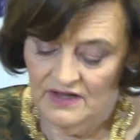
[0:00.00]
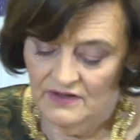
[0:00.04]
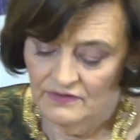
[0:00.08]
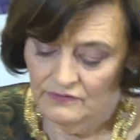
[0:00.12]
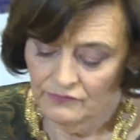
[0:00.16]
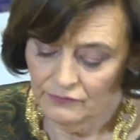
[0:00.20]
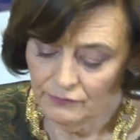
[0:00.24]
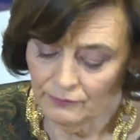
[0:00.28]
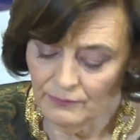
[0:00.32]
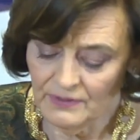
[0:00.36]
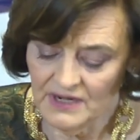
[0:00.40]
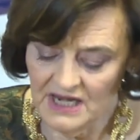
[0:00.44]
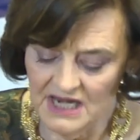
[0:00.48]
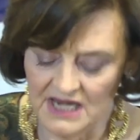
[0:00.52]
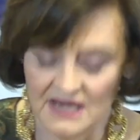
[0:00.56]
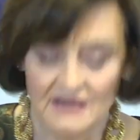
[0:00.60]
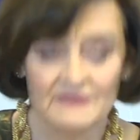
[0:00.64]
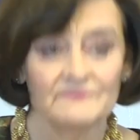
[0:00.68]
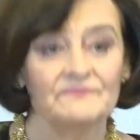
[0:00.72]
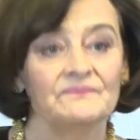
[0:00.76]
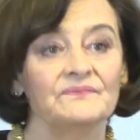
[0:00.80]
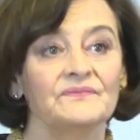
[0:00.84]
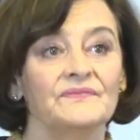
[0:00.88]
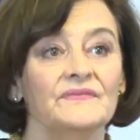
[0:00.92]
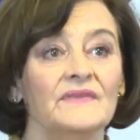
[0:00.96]
3,
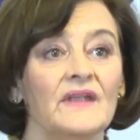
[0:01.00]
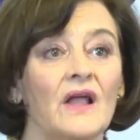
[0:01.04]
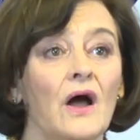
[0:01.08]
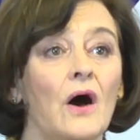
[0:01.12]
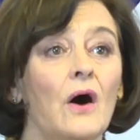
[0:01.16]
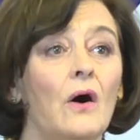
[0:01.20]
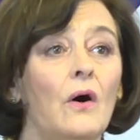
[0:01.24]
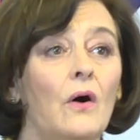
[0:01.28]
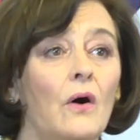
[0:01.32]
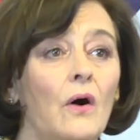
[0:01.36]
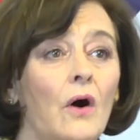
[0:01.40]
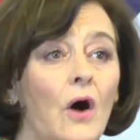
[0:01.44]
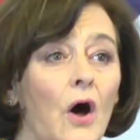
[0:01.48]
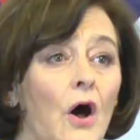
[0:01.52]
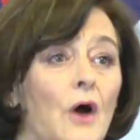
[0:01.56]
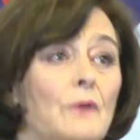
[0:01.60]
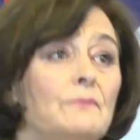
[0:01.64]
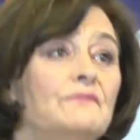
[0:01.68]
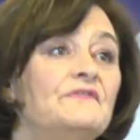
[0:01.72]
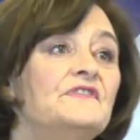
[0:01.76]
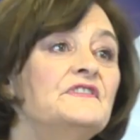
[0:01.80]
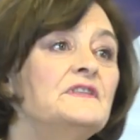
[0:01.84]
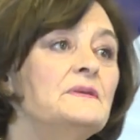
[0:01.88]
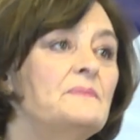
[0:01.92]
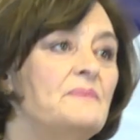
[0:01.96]

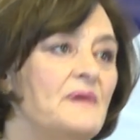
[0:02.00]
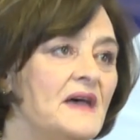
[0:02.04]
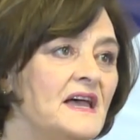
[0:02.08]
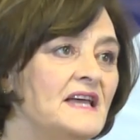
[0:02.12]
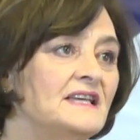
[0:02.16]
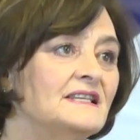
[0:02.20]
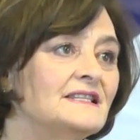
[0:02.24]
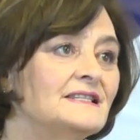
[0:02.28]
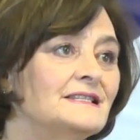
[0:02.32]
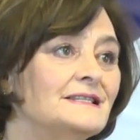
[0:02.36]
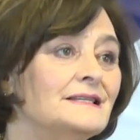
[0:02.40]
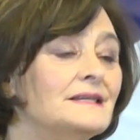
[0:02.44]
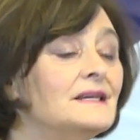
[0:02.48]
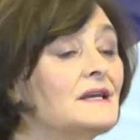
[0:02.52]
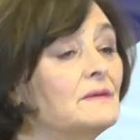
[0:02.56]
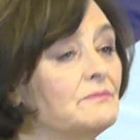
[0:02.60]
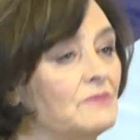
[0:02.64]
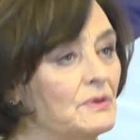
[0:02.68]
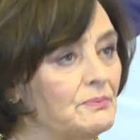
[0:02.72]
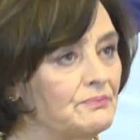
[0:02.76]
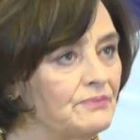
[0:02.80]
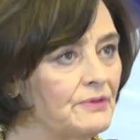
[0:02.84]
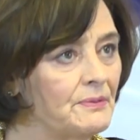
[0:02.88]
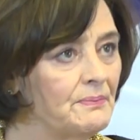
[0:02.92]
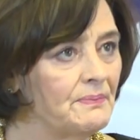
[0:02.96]
hope for the best,
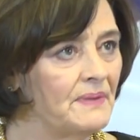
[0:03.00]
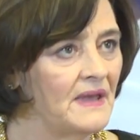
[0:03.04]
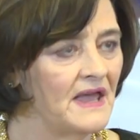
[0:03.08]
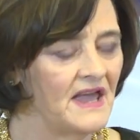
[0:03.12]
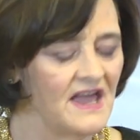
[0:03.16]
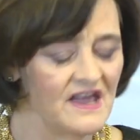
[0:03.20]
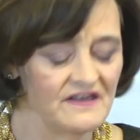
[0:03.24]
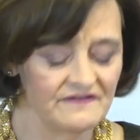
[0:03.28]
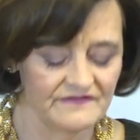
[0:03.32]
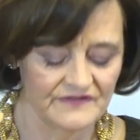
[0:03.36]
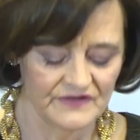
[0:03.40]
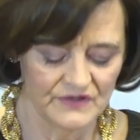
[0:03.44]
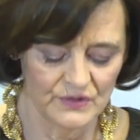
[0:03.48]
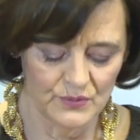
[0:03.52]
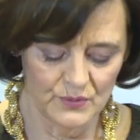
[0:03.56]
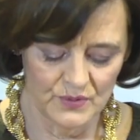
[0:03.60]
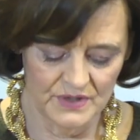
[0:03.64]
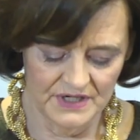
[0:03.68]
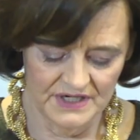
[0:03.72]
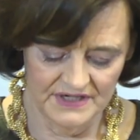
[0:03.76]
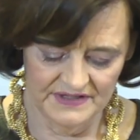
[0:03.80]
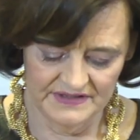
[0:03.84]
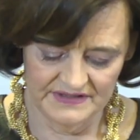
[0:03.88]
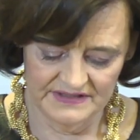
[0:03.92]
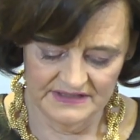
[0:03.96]
but prepare for the
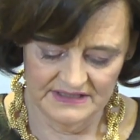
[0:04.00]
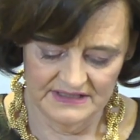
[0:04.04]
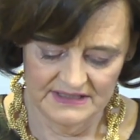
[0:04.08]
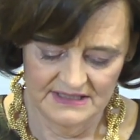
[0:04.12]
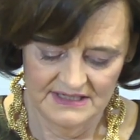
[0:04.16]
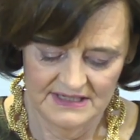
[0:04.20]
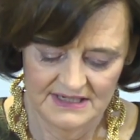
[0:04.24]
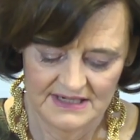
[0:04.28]
worst.